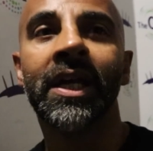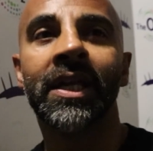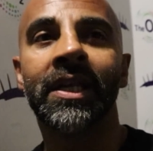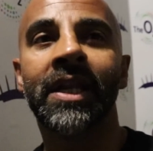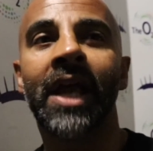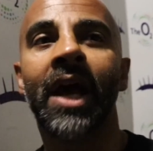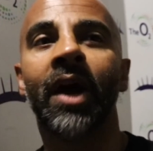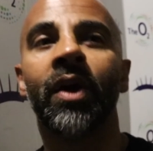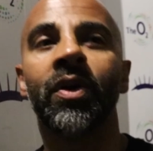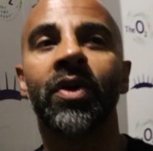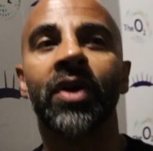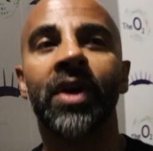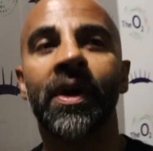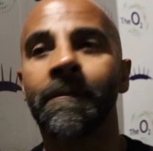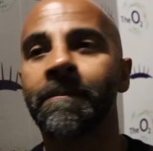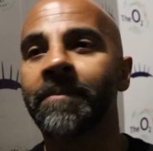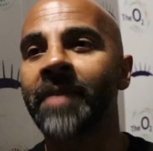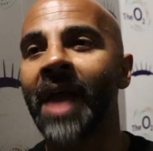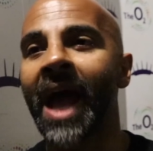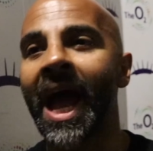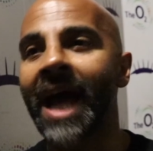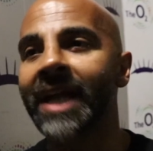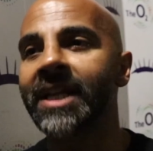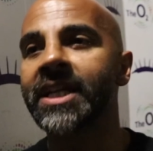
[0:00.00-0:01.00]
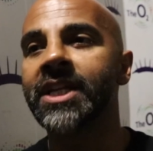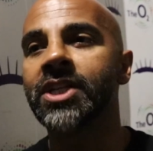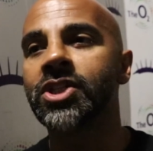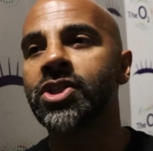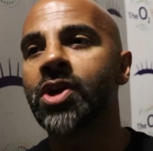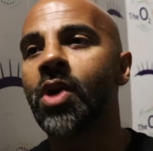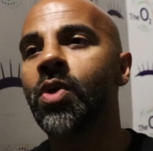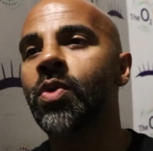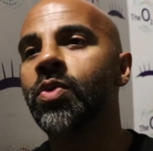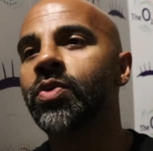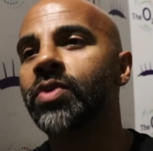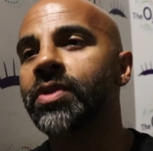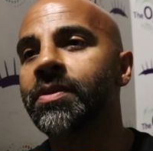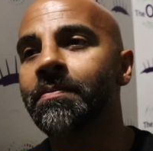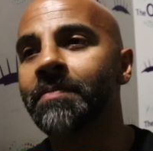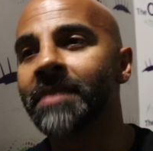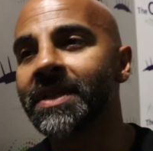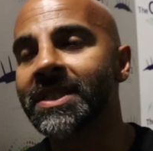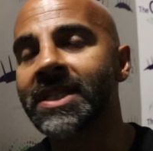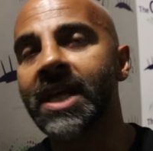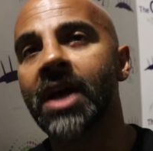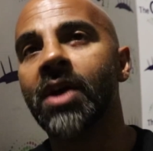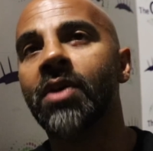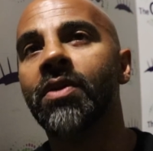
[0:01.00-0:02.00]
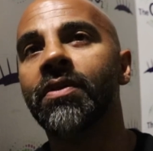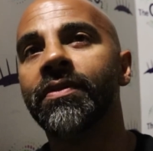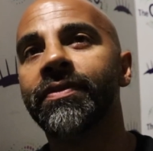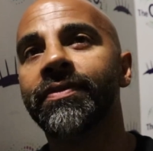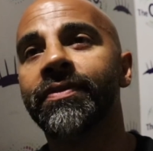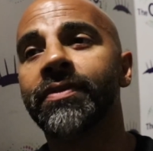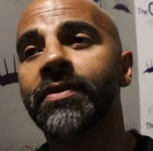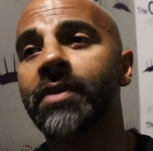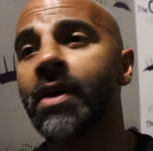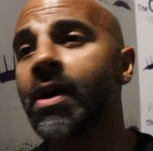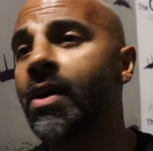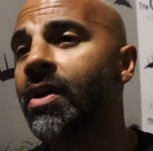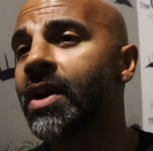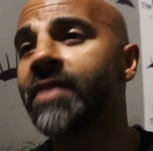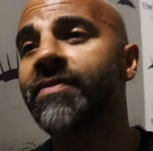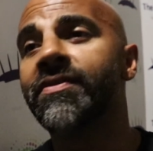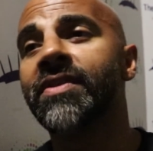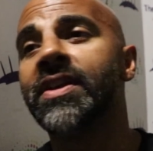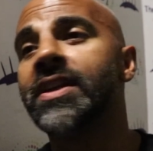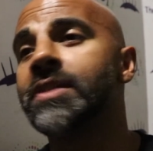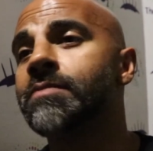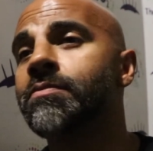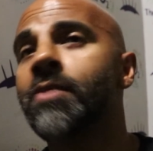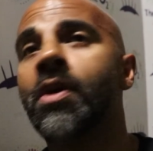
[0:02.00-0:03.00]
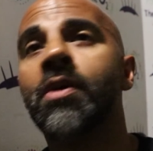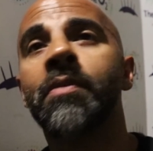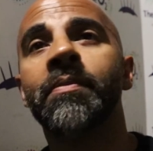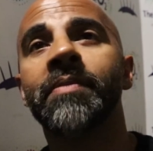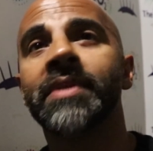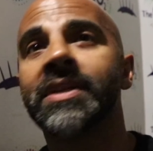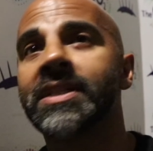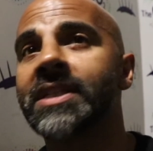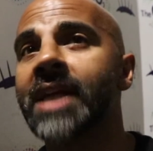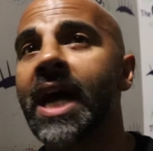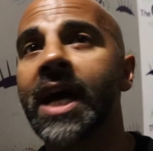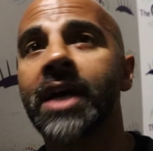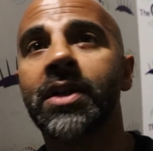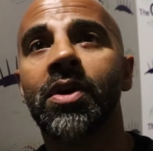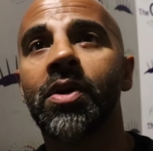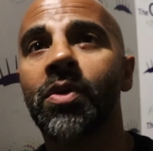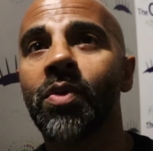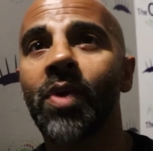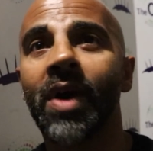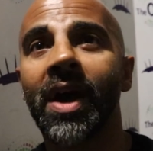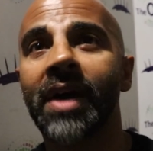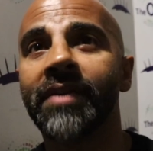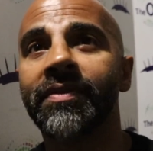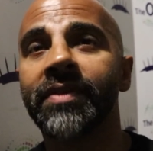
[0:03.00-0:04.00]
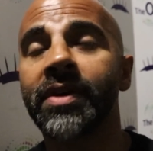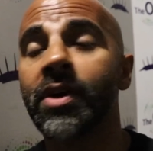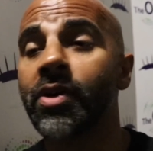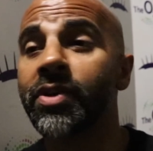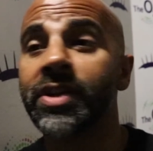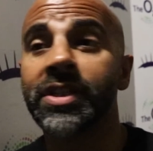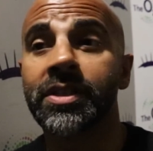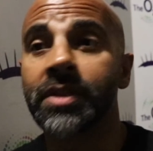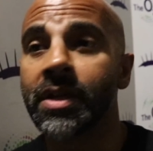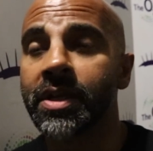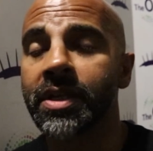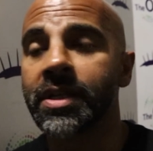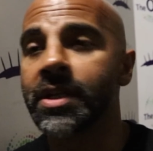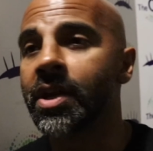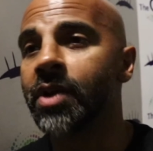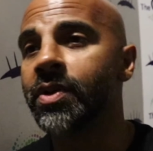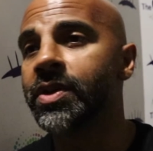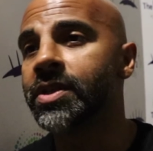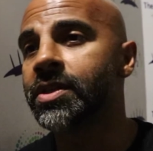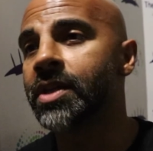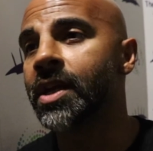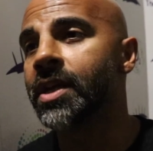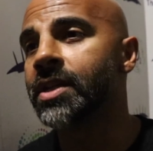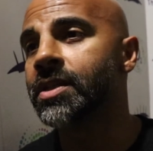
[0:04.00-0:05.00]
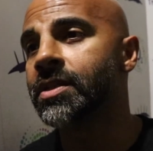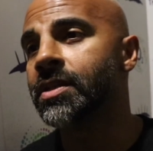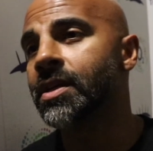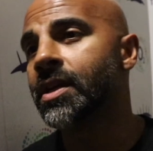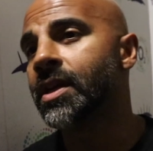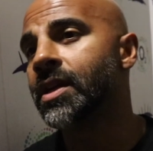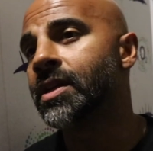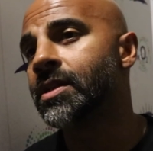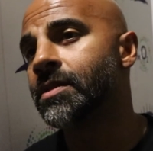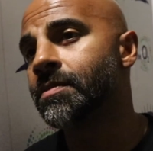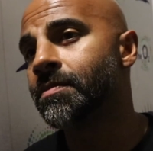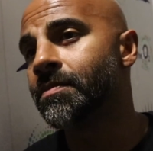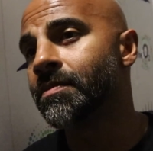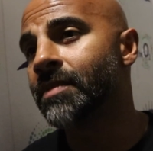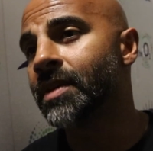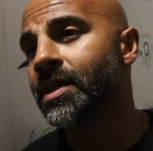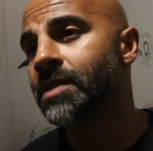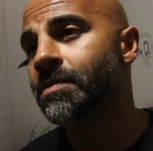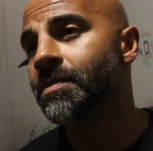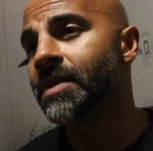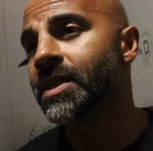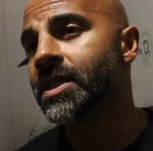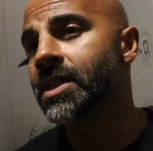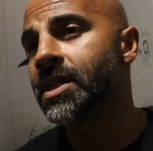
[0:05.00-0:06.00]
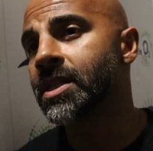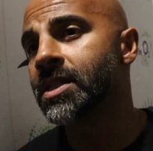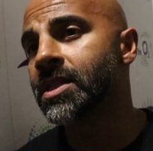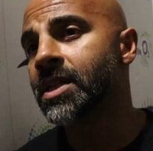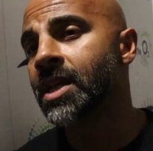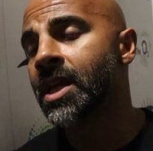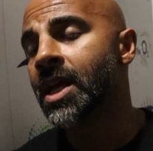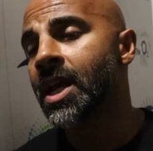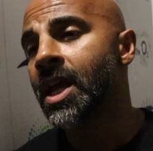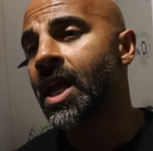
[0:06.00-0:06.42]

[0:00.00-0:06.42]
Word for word: Now, had he told myself, or even his mum, his dad, or whatever, or his, you know, his, his, his, his missus,